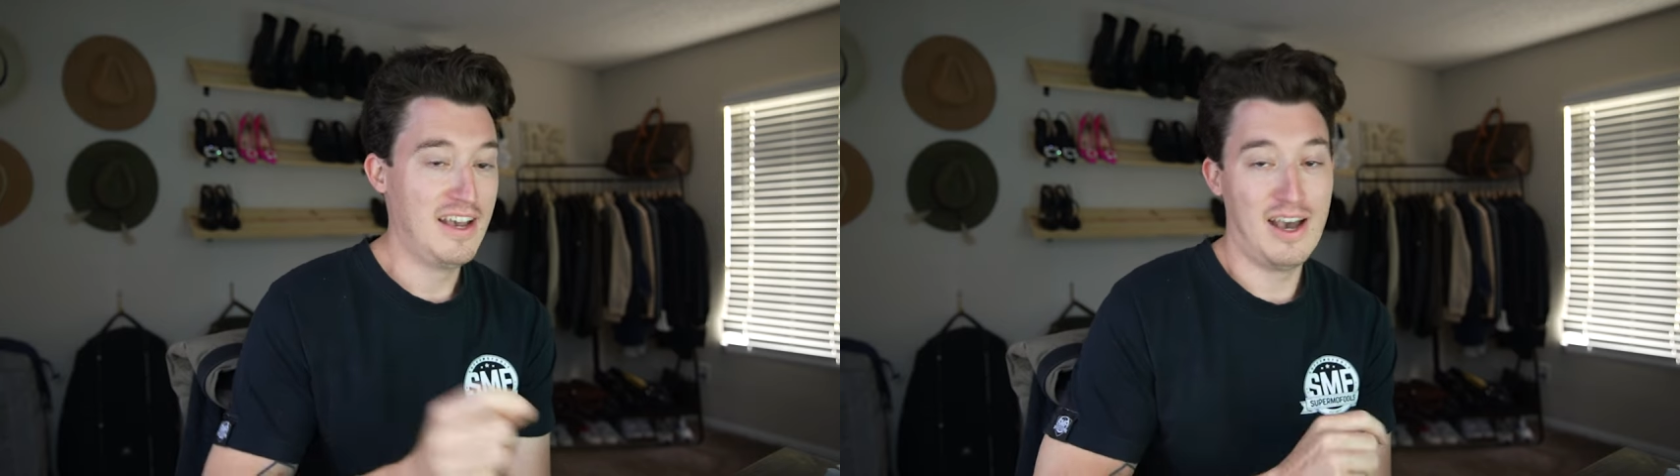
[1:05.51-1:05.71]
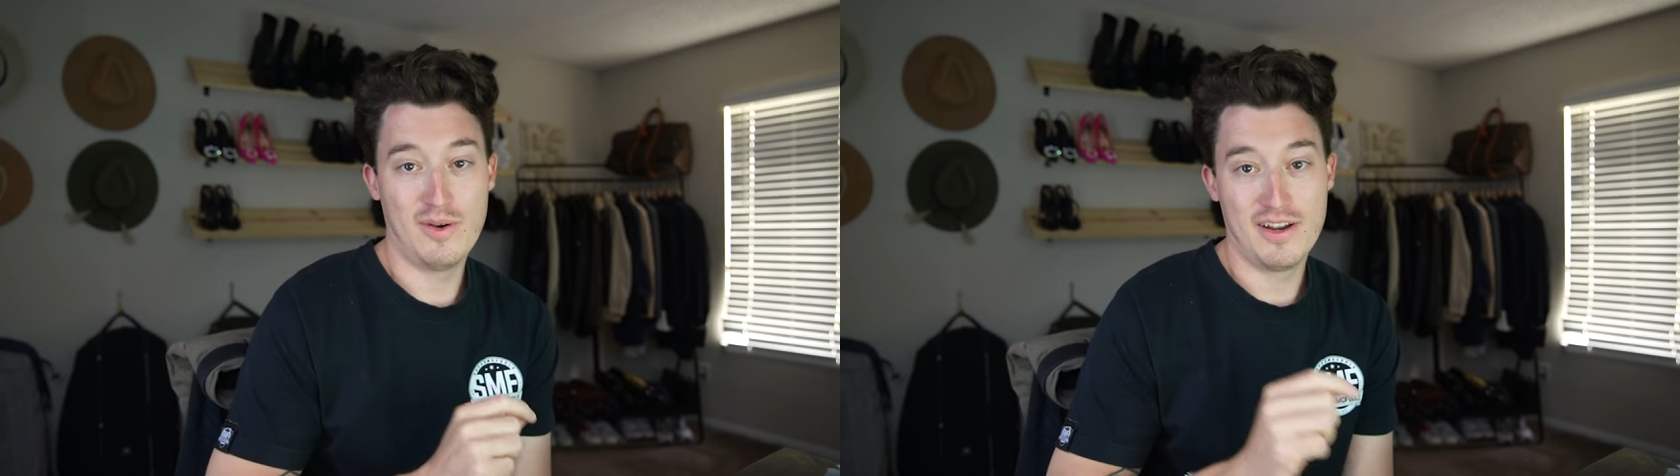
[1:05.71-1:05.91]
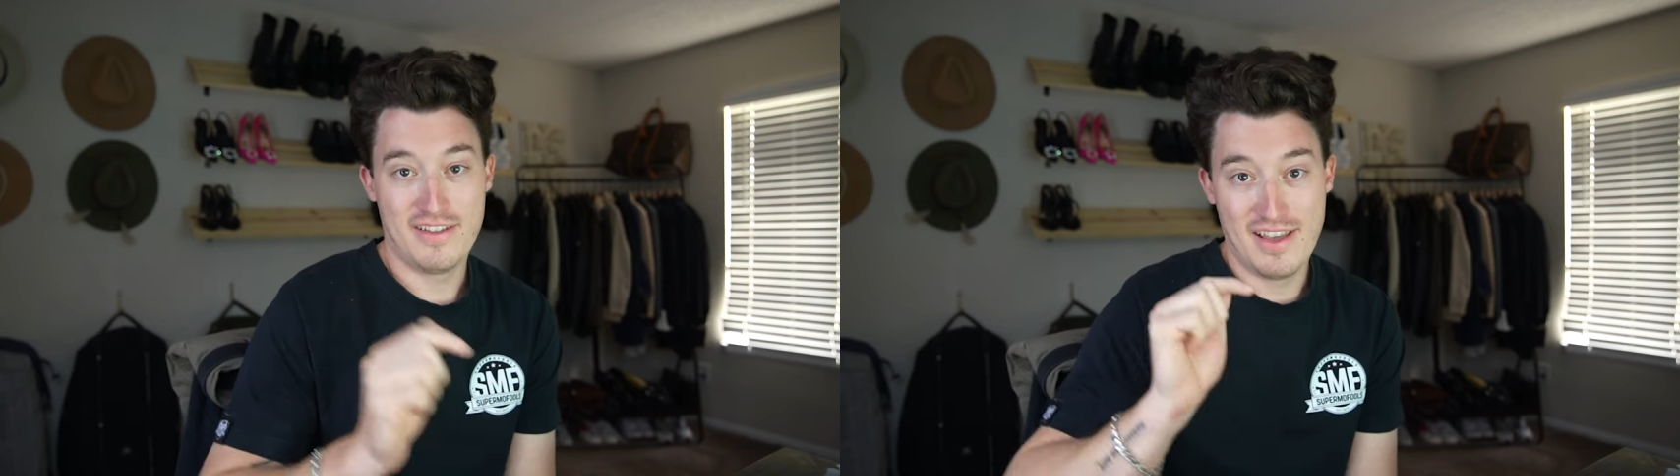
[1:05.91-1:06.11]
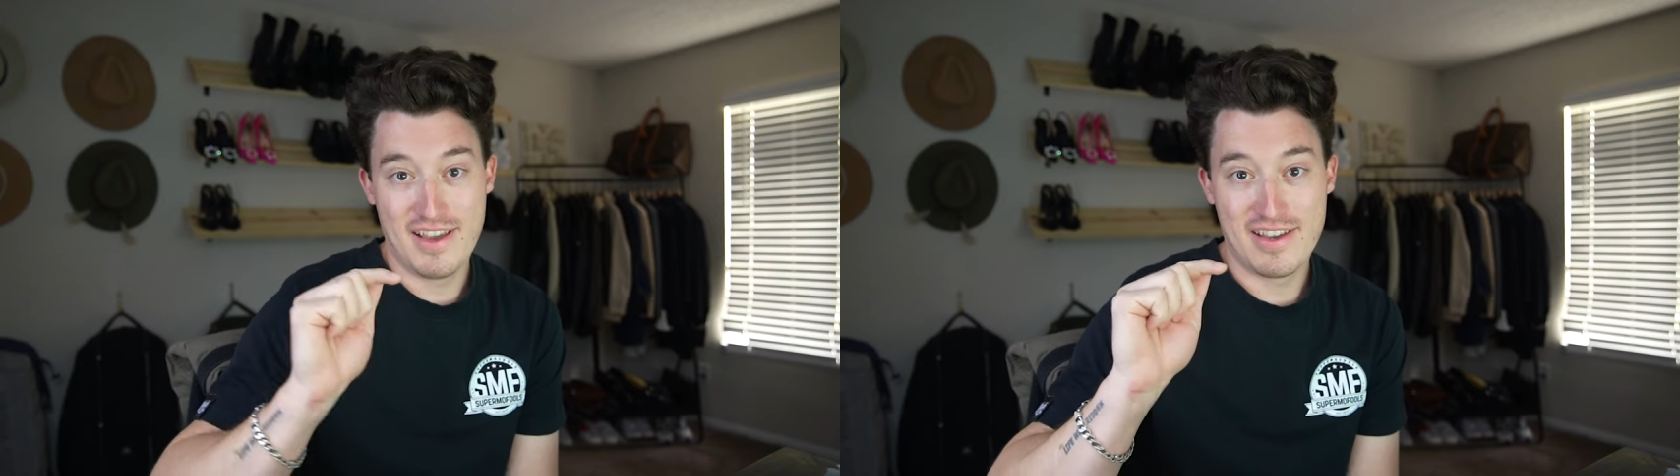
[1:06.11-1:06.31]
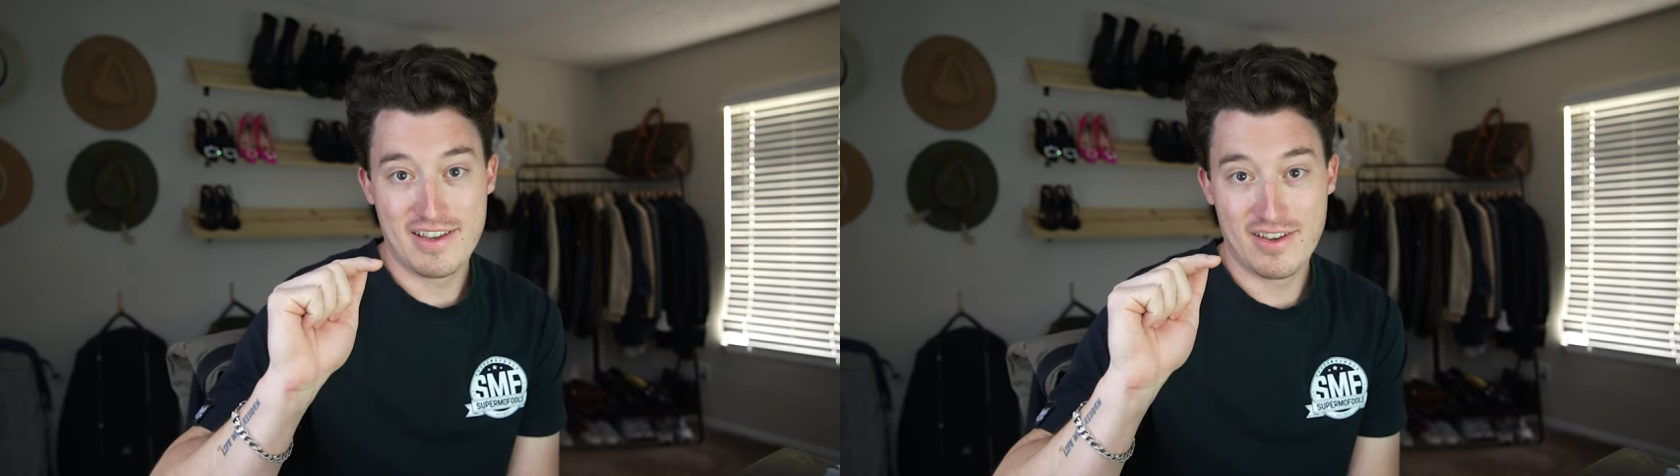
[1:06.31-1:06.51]
I want to
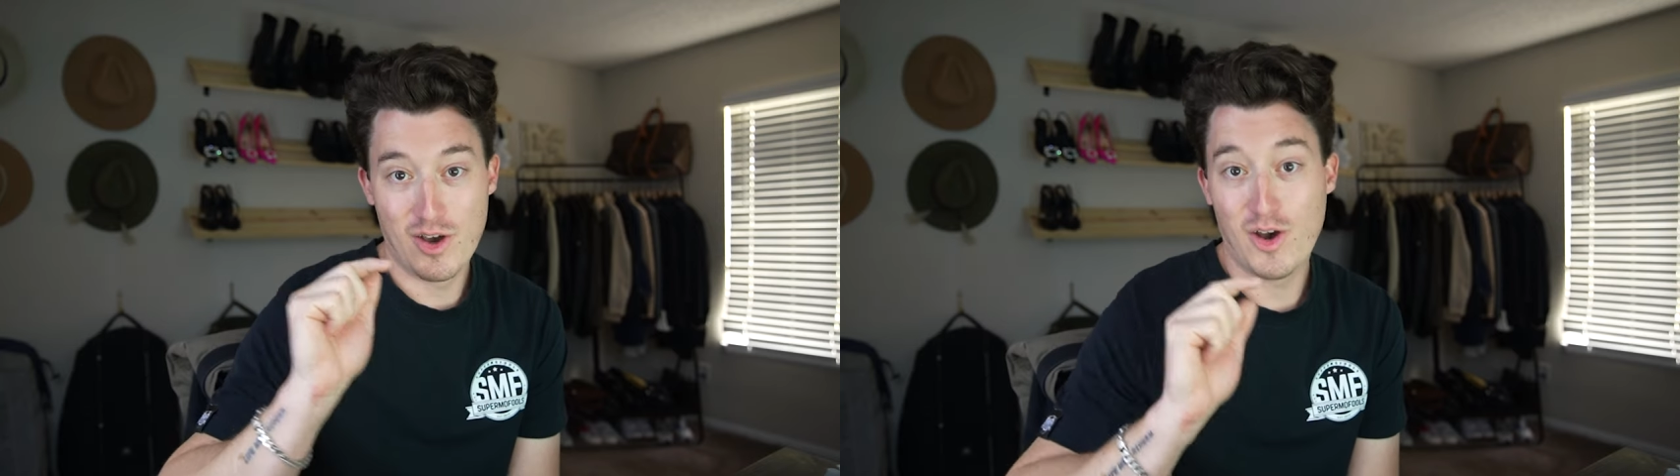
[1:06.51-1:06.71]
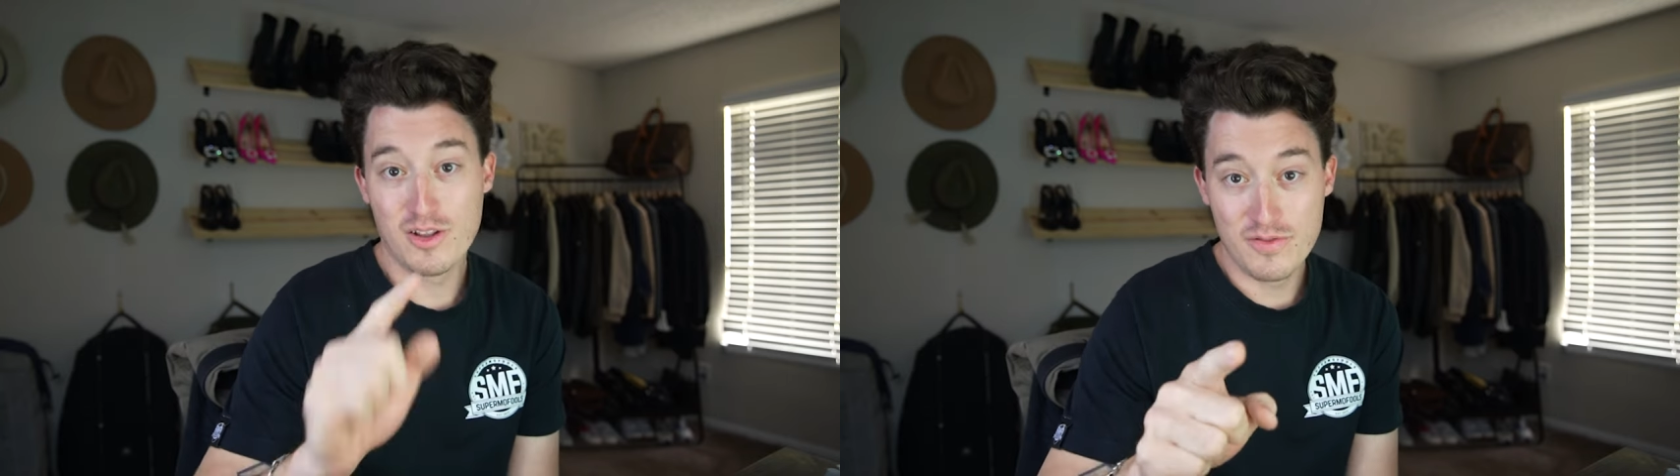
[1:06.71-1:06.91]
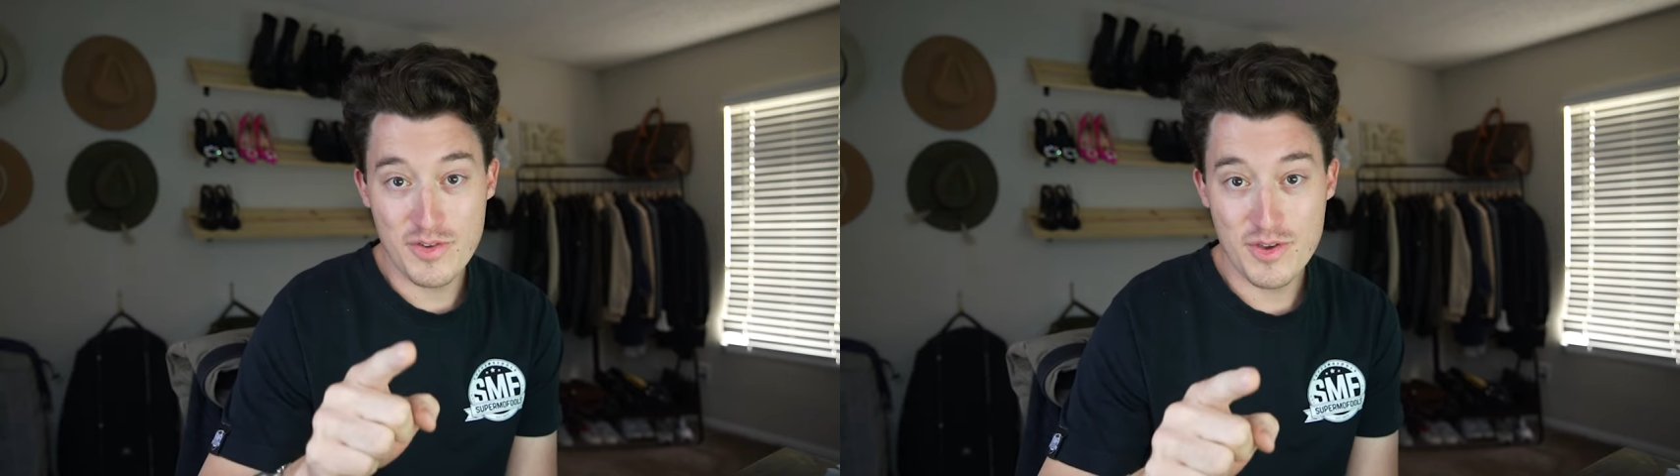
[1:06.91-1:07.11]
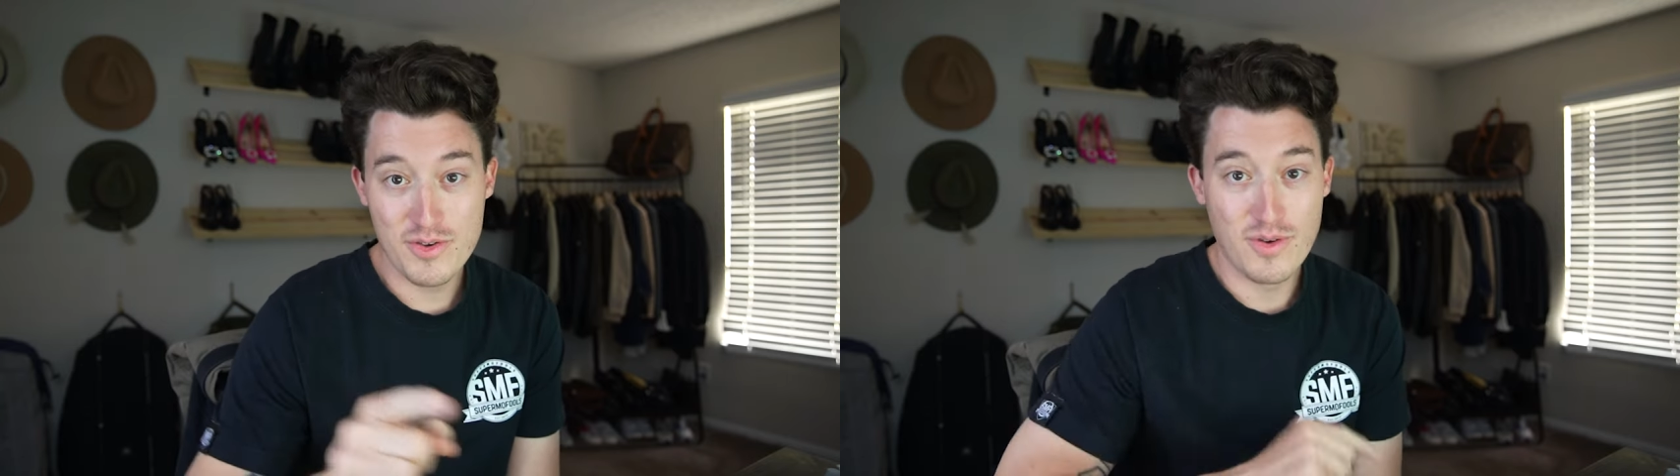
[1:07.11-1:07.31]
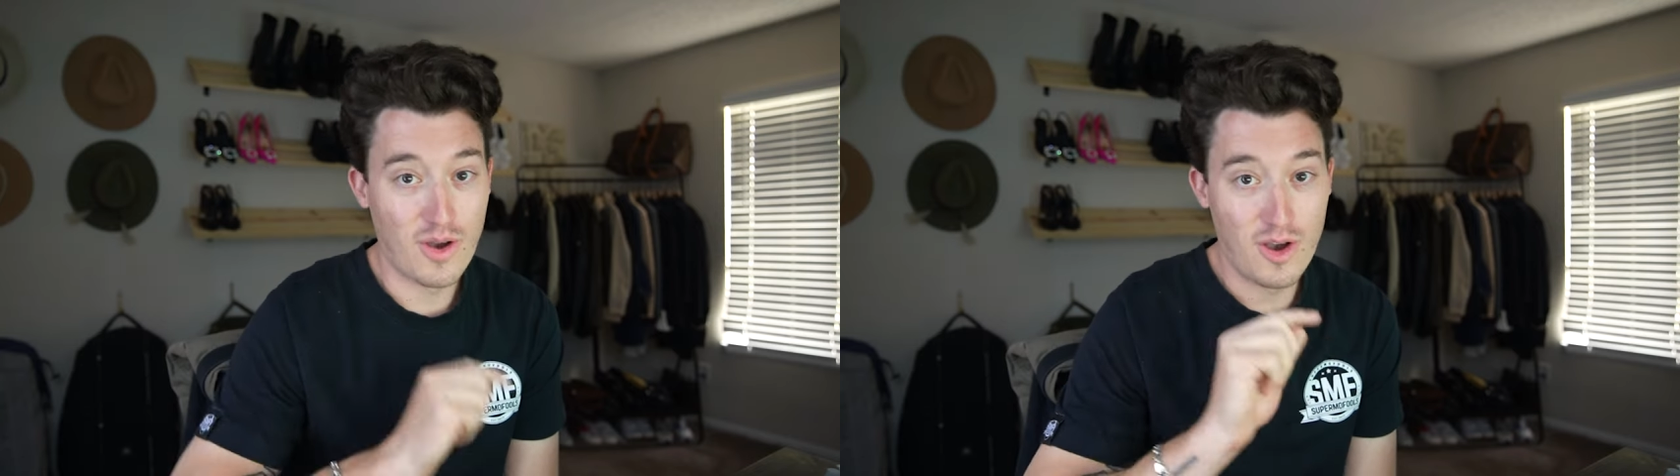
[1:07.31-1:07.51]
thank all of you,